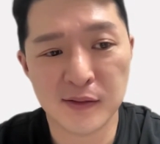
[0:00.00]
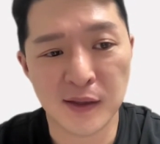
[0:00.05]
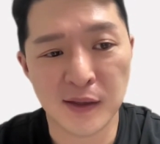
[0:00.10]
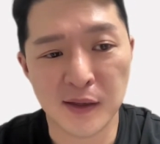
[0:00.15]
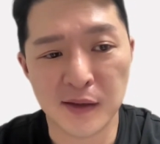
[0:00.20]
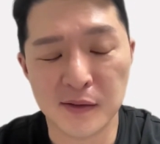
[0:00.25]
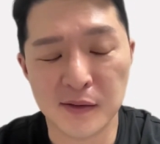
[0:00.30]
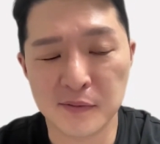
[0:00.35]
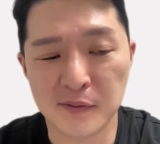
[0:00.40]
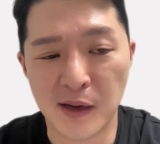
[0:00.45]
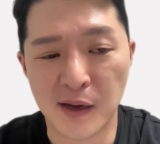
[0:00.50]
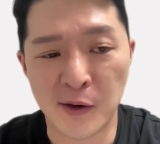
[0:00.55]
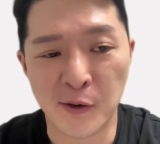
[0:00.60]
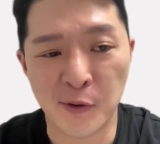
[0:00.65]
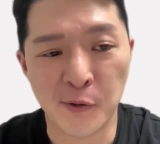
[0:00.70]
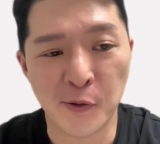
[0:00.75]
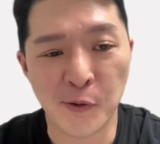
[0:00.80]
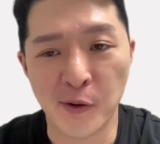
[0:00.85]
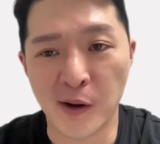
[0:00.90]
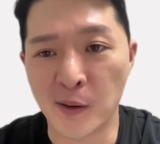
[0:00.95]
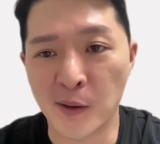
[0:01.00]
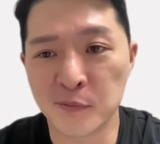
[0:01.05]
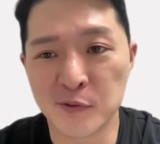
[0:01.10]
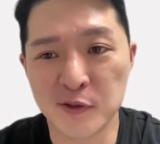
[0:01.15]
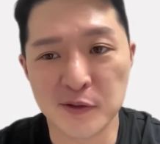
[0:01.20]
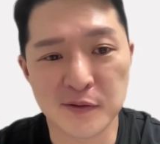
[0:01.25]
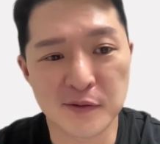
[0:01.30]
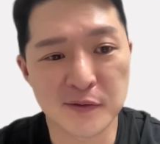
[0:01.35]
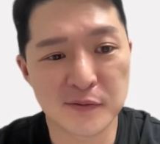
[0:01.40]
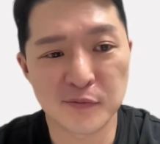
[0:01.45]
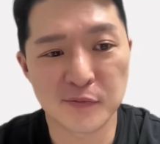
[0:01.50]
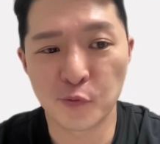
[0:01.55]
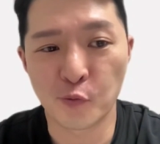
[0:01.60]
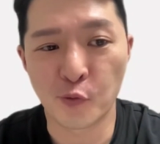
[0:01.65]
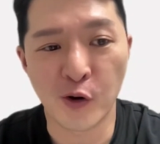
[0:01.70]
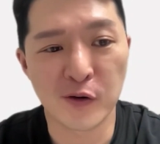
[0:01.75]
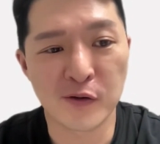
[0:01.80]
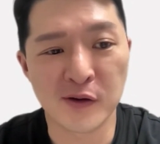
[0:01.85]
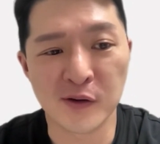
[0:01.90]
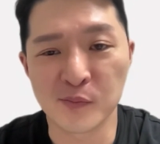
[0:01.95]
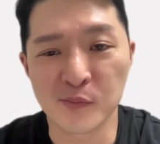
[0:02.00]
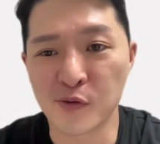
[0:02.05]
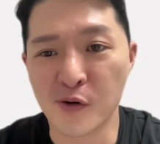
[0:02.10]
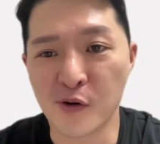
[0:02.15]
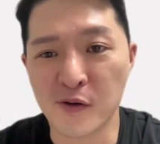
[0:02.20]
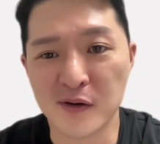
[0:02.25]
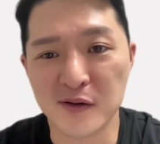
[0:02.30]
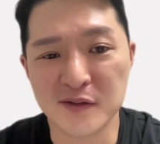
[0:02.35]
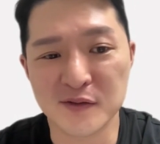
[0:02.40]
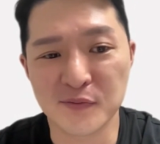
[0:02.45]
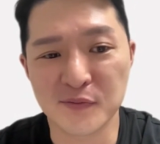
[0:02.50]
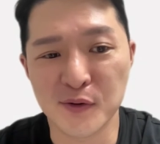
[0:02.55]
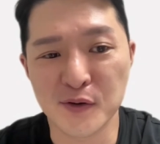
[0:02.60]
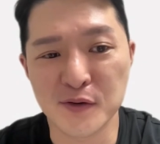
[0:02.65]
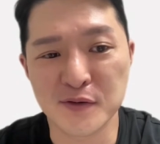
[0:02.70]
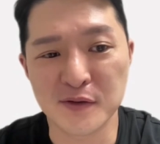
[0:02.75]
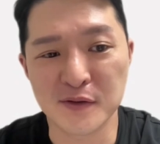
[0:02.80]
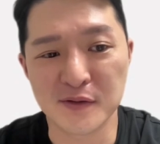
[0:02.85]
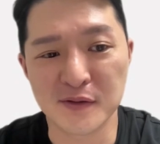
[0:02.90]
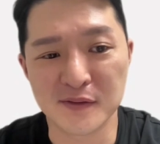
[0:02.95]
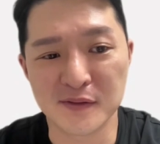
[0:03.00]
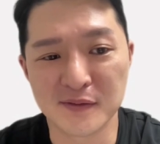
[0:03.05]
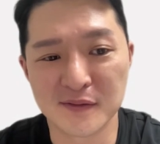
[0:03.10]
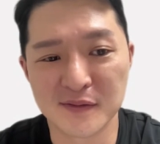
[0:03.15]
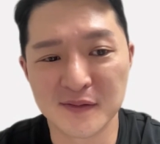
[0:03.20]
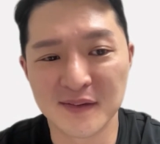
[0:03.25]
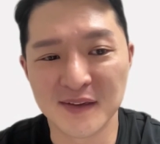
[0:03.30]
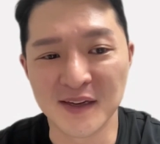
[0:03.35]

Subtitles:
Like, I don't know. I'm just work in progress version